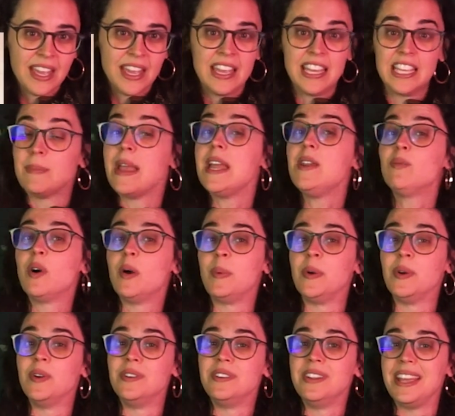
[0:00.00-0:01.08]
His main
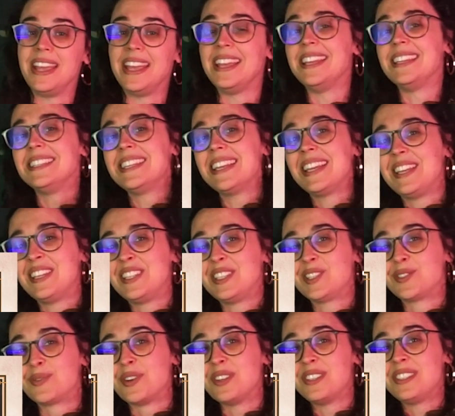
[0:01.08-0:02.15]
weapon is his
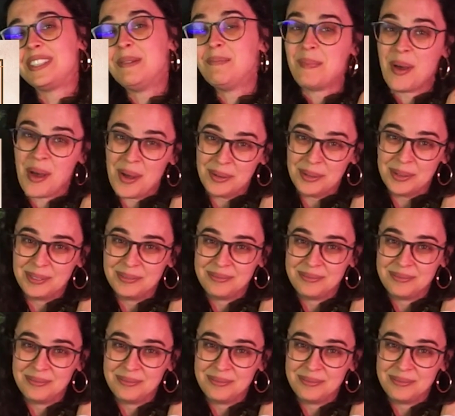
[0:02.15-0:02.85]
trusty bow.